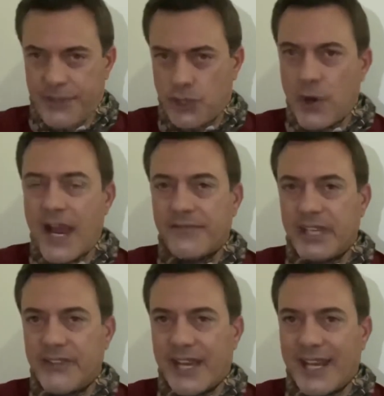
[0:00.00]
the
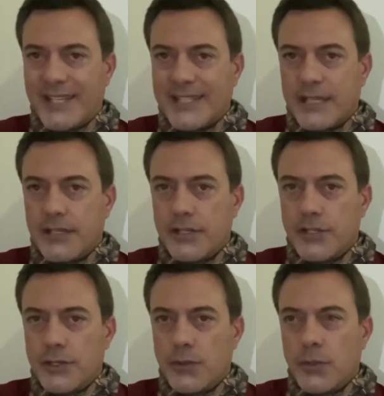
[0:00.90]
traveling that I intended to
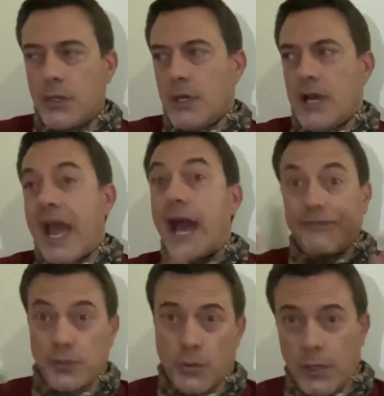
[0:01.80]
do
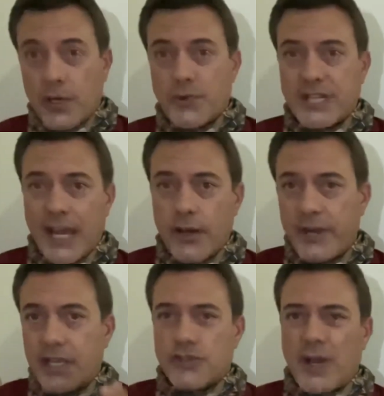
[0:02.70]
after work,
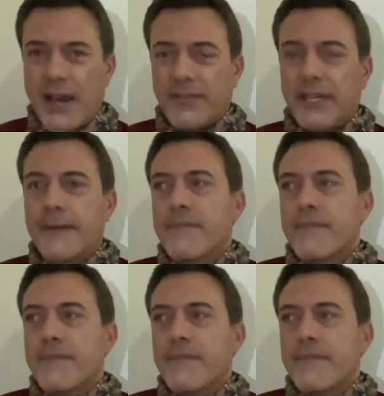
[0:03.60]
retiring and traveling,